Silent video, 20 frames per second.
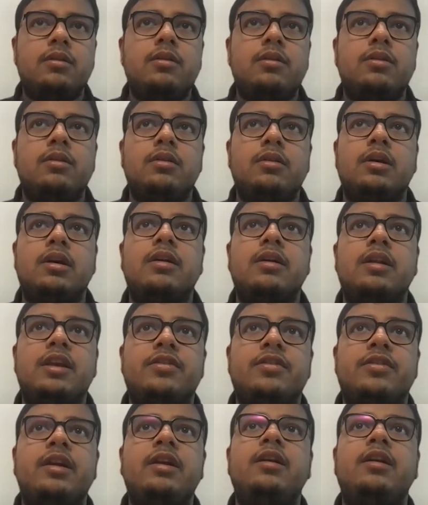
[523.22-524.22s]
The
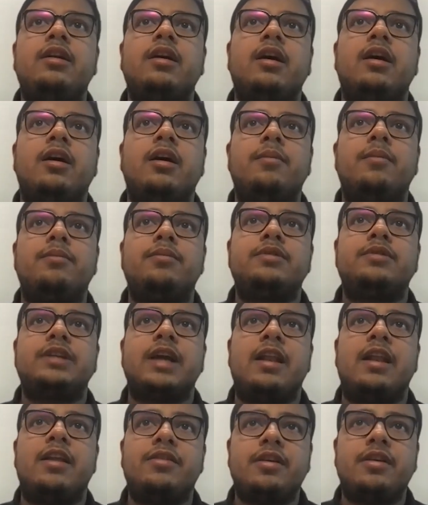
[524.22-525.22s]
recent
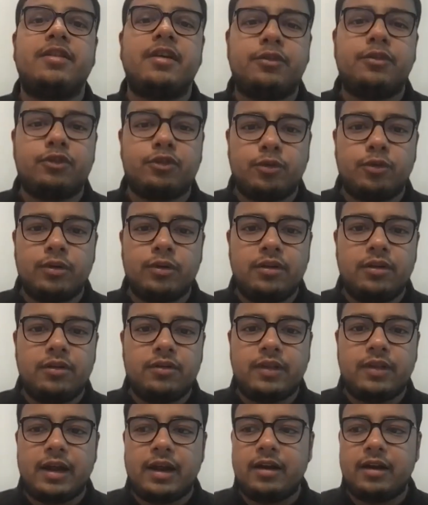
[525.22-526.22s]
challenges have shown us
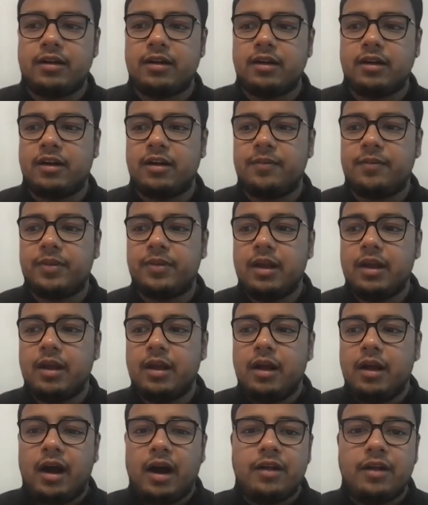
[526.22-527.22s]
that
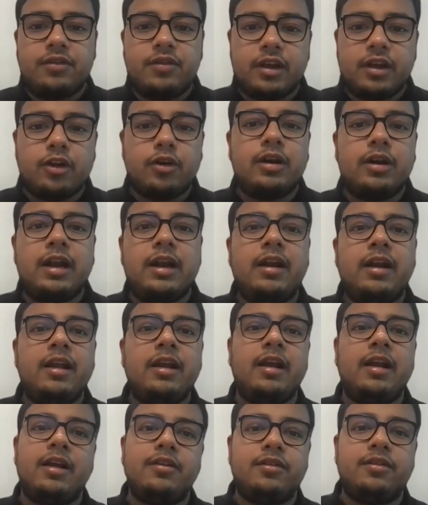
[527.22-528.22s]
unsecured
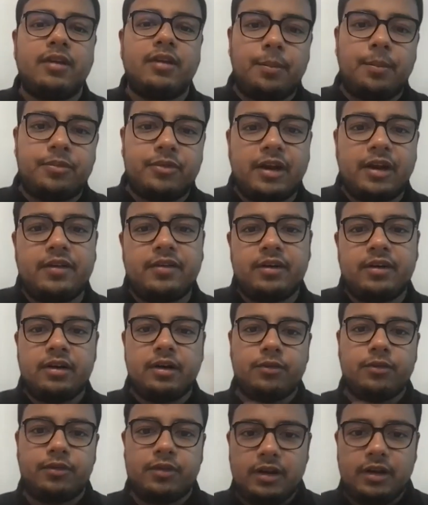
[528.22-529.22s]
lending has upsides and
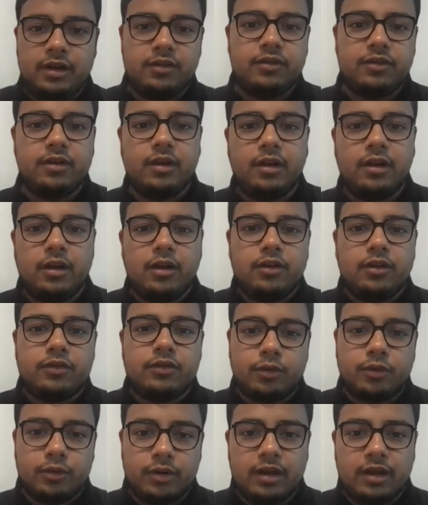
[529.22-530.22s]
downsides. So
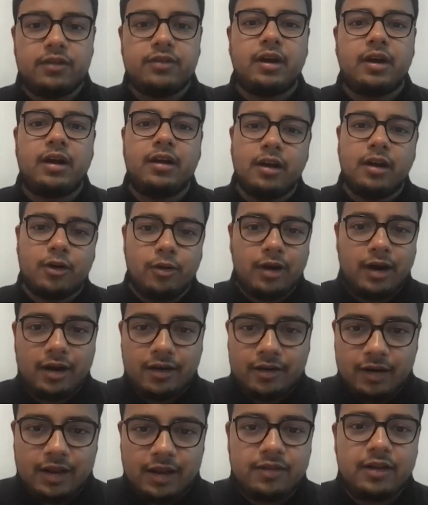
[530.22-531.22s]
does
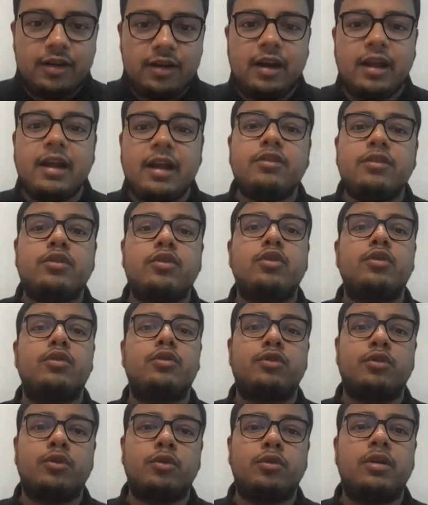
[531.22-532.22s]
under-collateralized lending, and
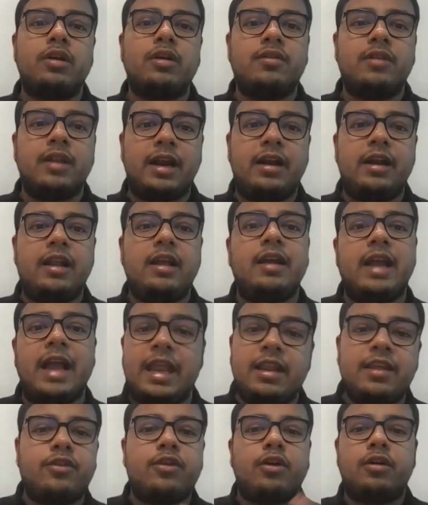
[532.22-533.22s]
so does lending,
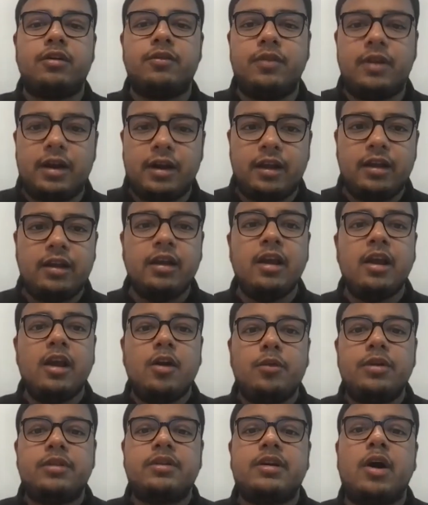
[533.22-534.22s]
any sort of lending
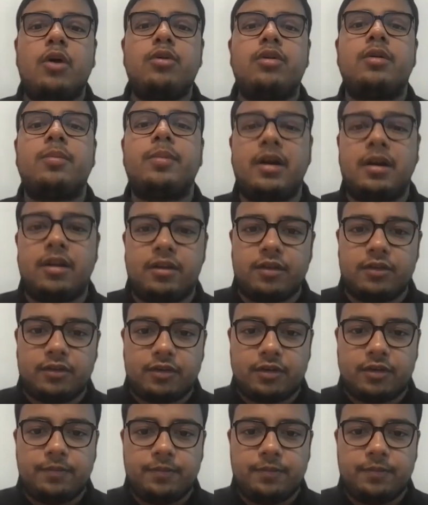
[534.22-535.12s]
with counterparty risk.